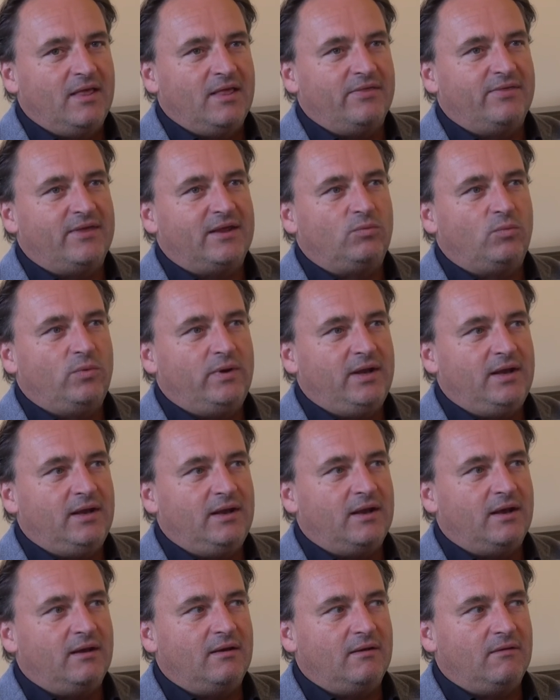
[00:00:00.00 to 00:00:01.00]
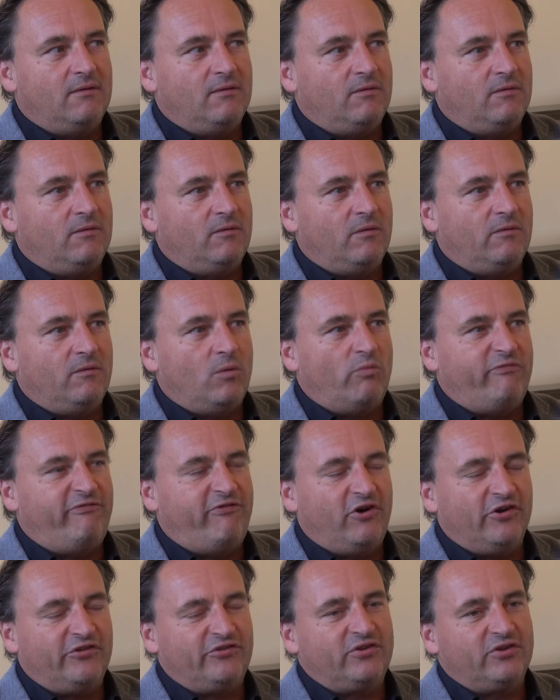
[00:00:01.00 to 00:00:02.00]
that we
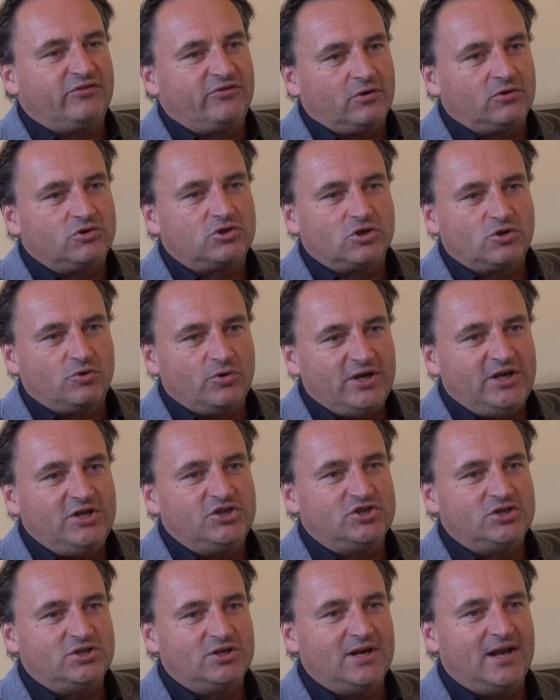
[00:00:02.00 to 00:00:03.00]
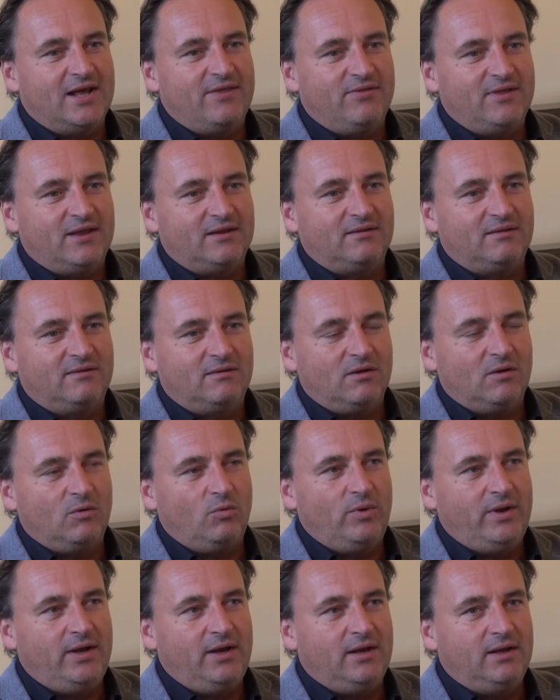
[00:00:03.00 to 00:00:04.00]
foster social cohesion and that
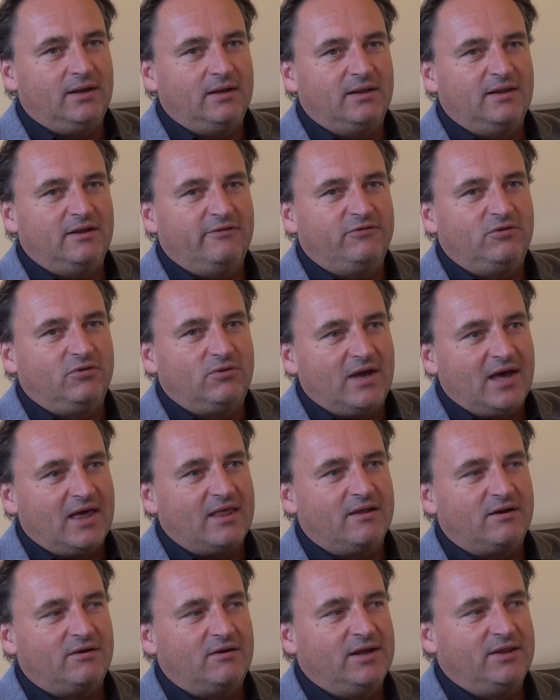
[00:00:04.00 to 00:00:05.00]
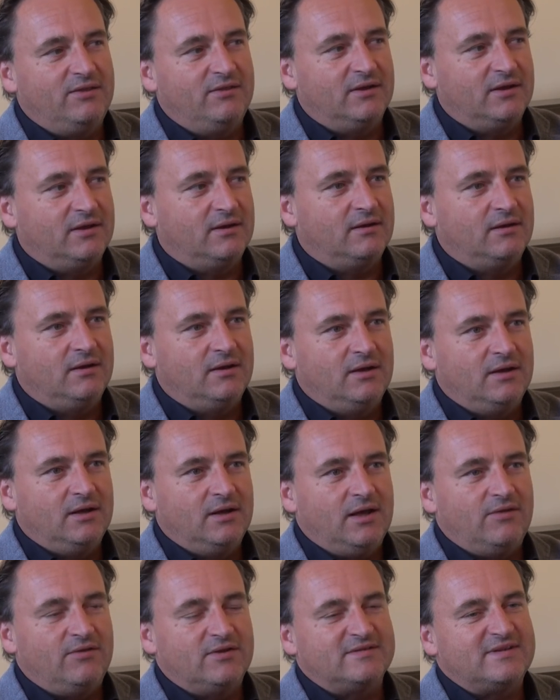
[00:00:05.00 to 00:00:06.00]
we live together in
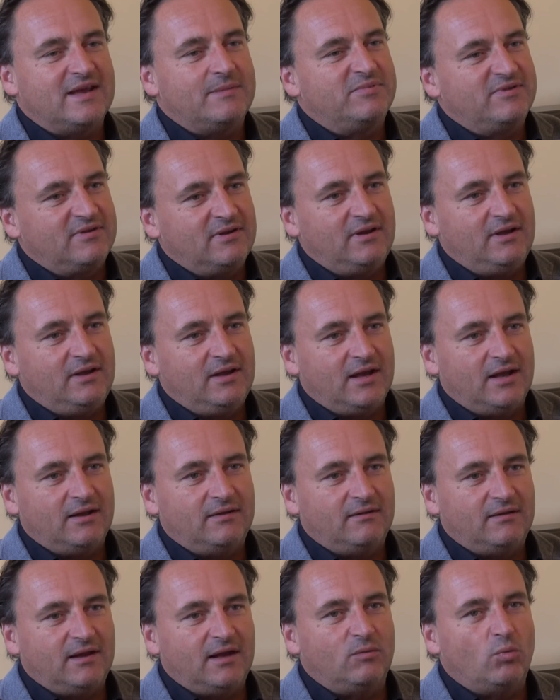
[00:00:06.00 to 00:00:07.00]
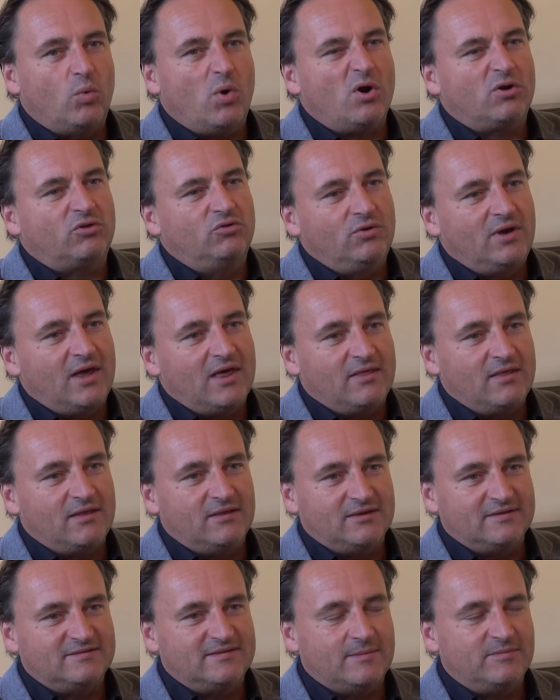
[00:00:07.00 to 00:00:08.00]
the same city and work together
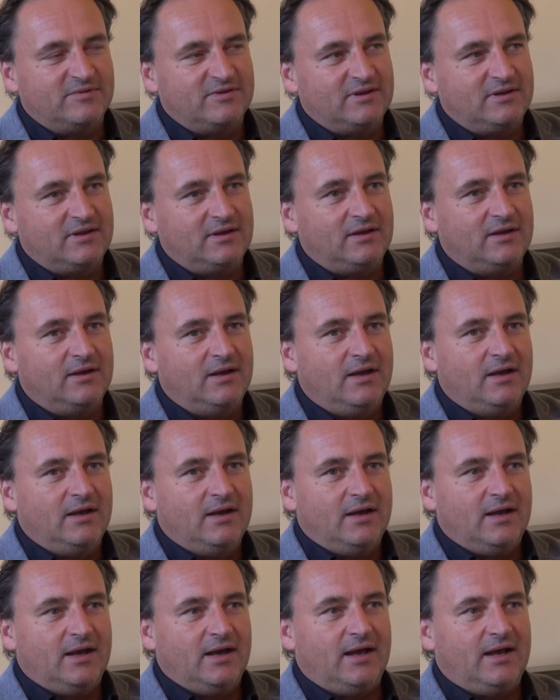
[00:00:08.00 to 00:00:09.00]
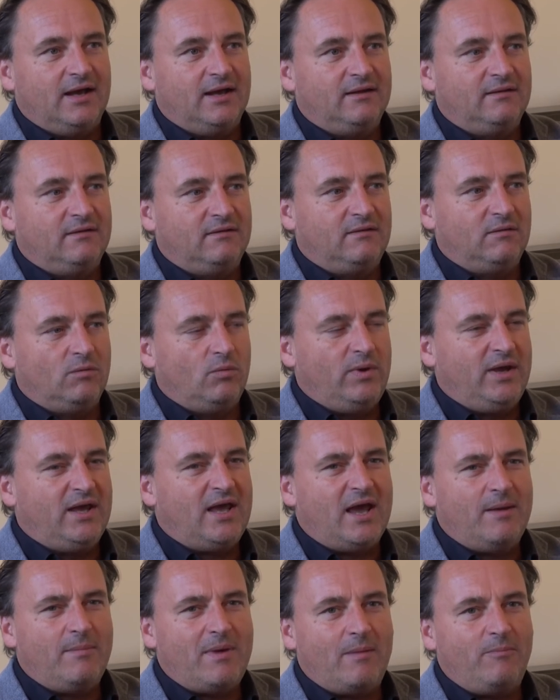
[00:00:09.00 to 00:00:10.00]
in the same city? And we
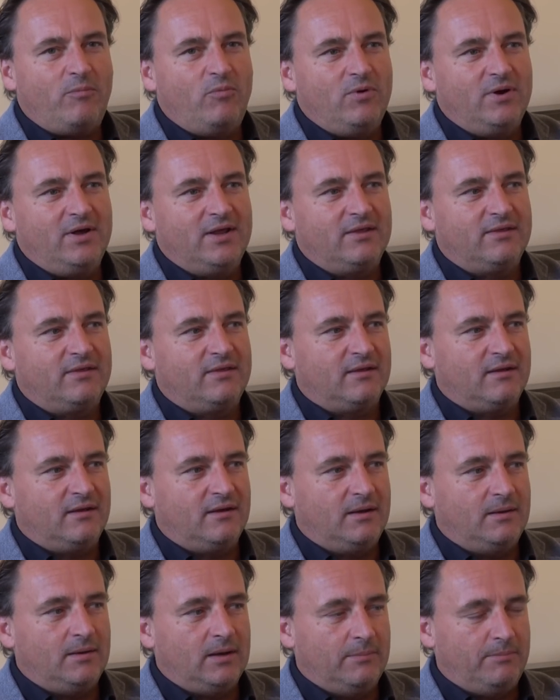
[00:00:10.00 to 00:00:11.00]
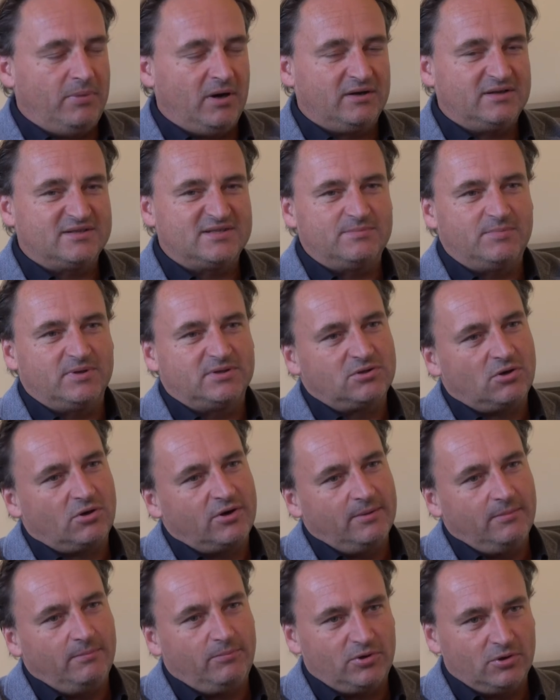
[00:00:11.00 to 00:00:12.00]
came up with a
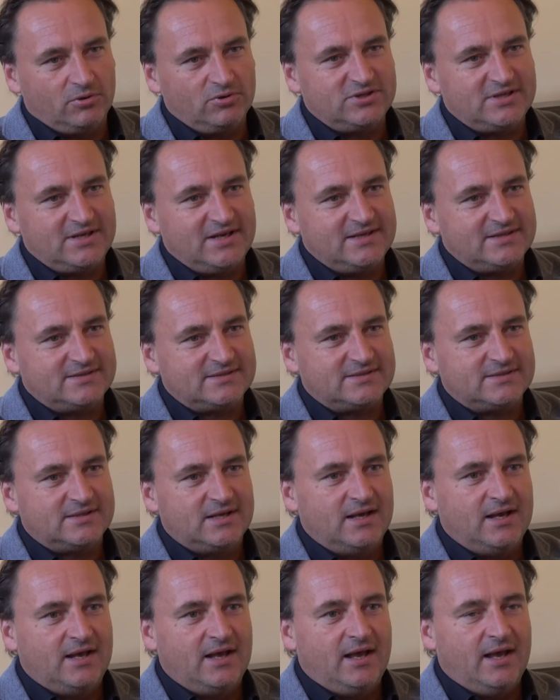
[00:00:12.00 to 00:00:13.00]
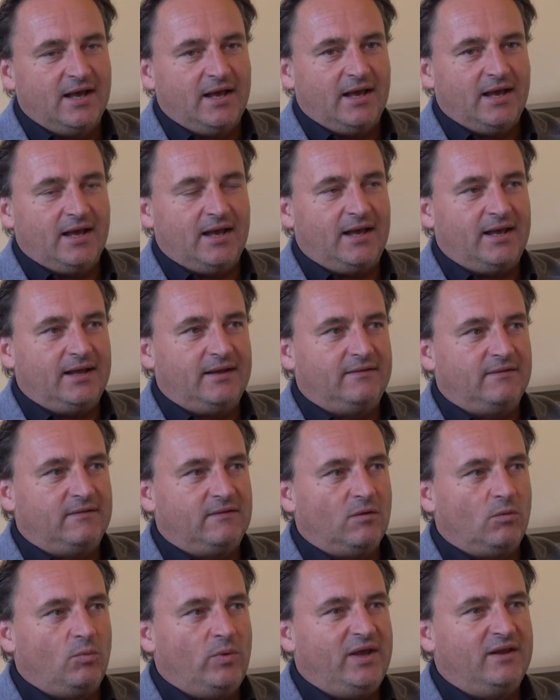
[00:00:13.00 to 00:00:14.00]
participatory process,
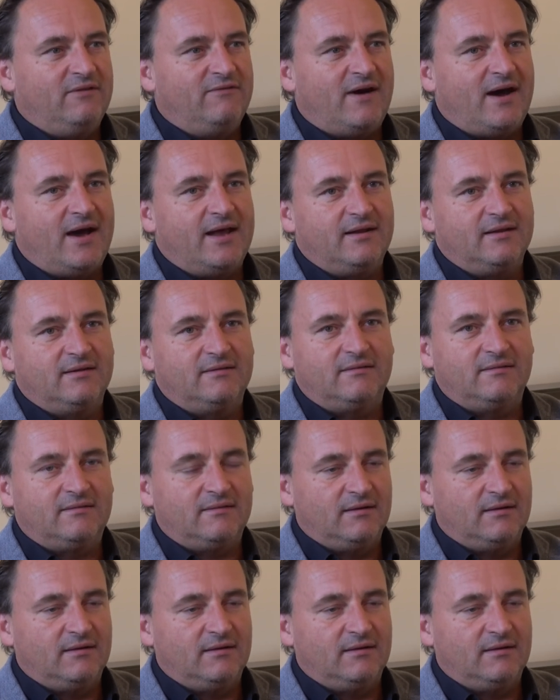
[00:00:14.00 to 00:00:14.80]
and we invited